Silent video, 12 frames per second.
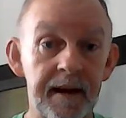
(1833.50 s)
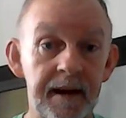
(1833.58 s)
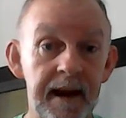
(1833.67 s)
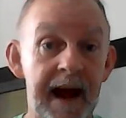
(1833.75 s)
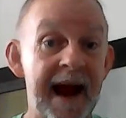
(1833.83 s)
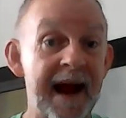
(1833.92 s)

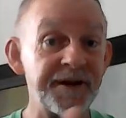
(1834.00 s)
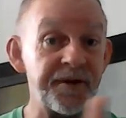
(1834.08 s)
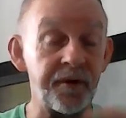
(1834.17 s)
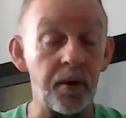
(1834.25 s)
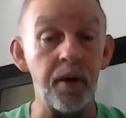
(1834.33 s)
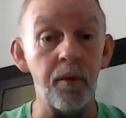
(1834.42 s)

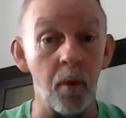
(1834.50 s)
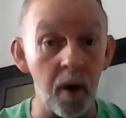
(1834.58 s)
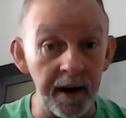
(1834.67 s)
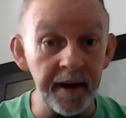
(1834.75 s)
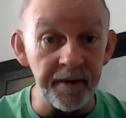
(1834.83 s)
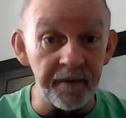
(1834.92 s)
last through
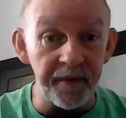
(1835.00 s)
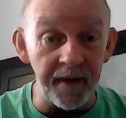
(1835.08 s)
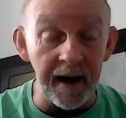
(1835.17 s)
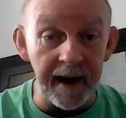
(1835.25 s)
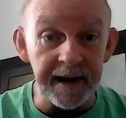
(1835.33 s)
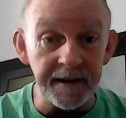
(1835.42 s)
one of the
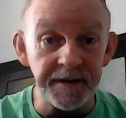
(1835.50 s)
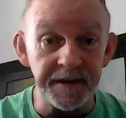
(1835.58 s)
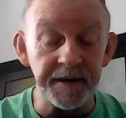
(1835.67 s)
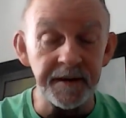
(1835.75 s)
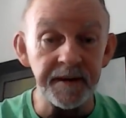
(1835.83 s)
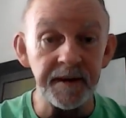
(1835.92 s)

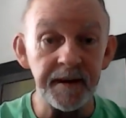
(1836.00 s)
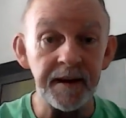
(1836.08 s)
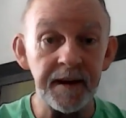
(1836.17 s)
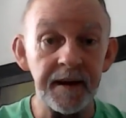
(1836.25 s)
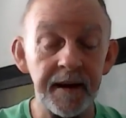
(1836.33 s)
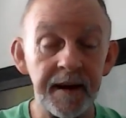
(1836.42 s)
fights
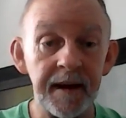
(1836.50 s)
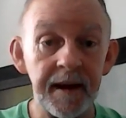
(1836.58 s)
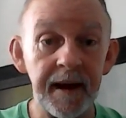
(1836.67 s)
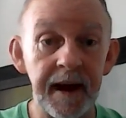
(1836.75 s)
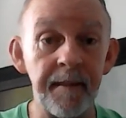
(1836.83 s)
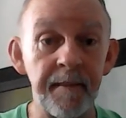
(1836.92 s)

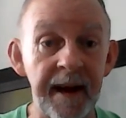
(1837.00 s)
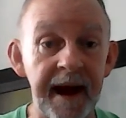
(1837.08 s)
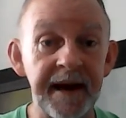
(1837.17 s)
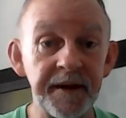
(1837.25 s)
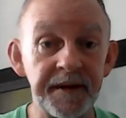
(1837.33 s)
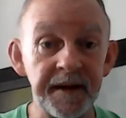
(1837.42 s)
and
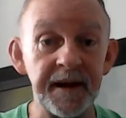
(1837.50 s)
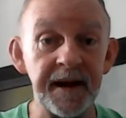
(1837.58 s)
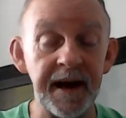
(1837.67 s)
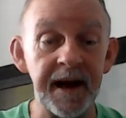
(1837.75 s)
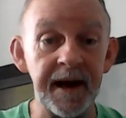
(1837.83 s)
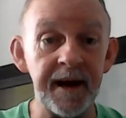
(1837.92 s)
make it to
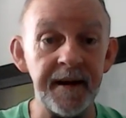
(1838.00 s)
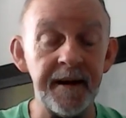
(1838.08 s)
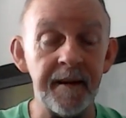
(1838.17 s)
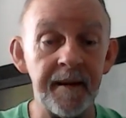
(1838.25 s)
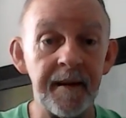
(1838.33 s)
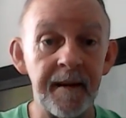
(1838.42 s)
the
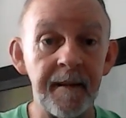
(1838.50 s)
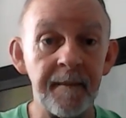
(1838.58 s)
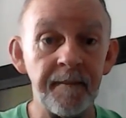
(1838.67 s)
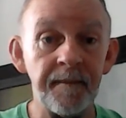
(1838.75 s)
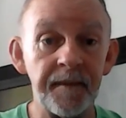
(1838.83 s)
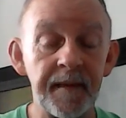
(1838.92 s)
end
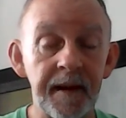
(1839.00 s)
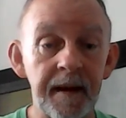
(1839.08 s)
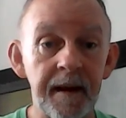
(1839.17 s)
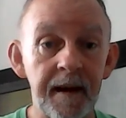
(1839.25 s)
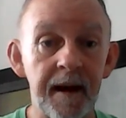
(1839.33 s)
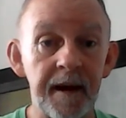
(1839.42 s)

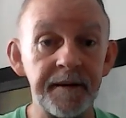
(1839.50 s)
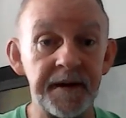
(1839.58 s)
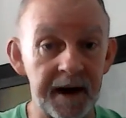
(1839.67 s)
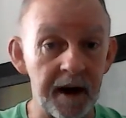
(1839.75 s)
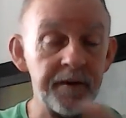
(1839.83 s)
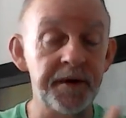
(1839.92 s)

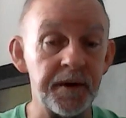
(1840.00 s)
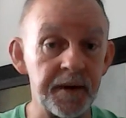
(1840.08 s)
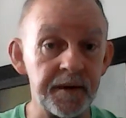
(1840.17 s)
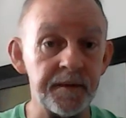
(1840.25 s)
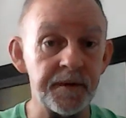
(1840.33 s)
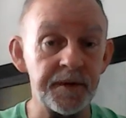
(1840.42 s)
to go
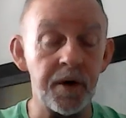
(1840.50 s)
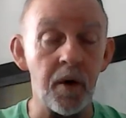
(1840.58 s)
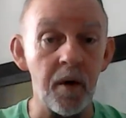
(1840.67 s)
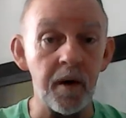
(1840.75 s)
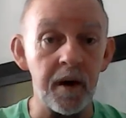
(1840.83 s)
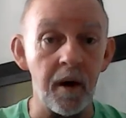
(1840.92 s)
to
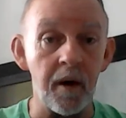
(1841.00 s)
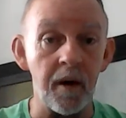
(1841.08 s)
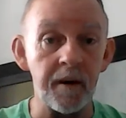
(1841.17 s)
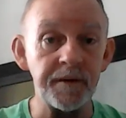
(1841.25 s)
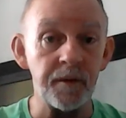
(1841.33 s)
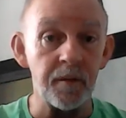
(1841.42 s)

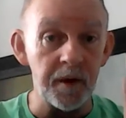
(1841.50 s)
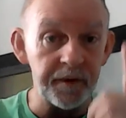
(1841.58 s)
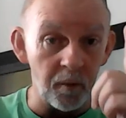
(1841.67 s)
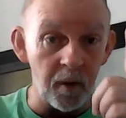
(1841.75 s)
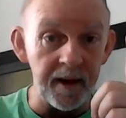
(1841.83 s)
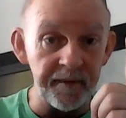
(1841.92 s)
scorecards
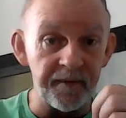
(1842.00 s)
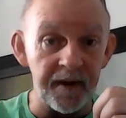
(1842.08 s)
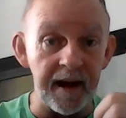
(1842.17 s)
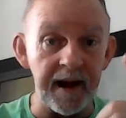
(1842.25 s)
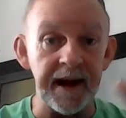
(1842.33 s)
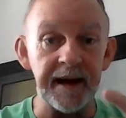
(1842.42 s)
with one
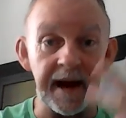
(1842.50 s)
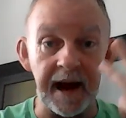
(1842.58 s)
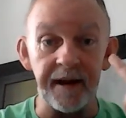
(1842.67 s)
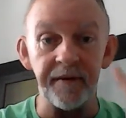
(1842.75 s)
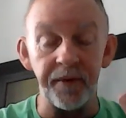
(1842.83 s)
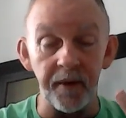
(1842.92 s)
fight
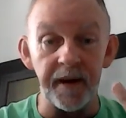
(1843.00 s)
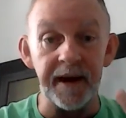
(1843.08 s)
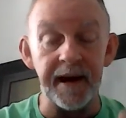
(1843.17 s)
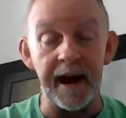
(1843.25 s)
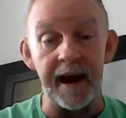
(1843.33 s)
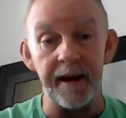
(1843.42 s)
out of
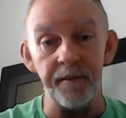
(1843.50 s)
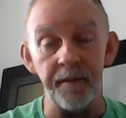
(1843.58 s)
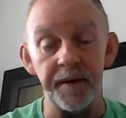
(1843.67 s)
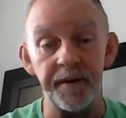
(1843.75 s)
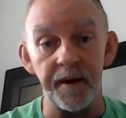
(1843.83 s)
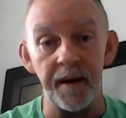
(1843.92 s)
three he had
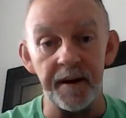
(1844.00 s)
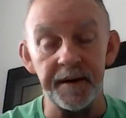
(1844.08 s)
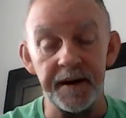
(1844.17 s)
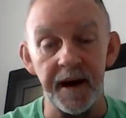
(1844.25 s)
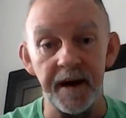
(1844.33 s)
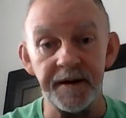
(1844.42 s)
with
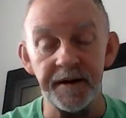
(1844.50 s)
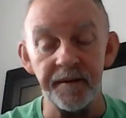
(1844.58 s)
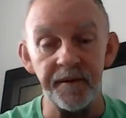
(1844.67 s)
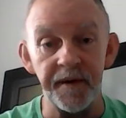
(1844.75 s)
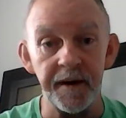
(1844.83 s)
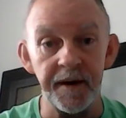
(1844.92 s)

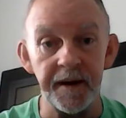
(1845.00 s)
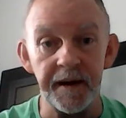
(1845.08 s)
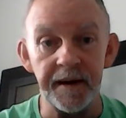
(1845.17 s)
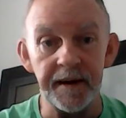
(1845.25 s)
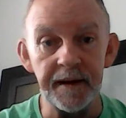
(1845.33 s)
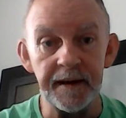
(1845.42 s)
Tyson
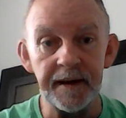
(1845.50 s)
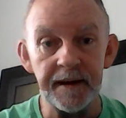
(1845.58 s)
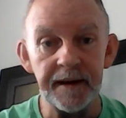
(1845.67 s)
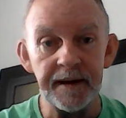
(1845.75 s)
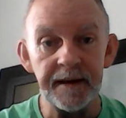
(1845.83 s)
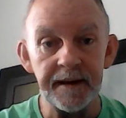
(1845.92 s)
Fury?
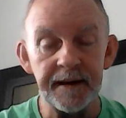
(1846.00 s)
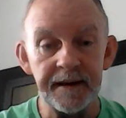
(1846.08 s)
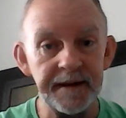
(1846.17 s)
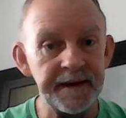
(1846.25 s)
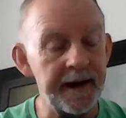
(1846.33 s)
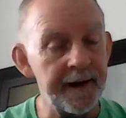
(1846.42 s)

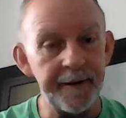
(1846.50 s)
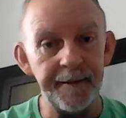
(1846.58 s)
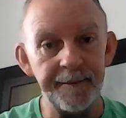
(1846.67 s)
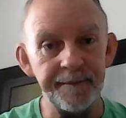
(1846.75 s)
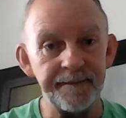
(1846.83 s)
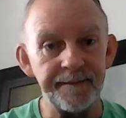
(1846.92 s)
So,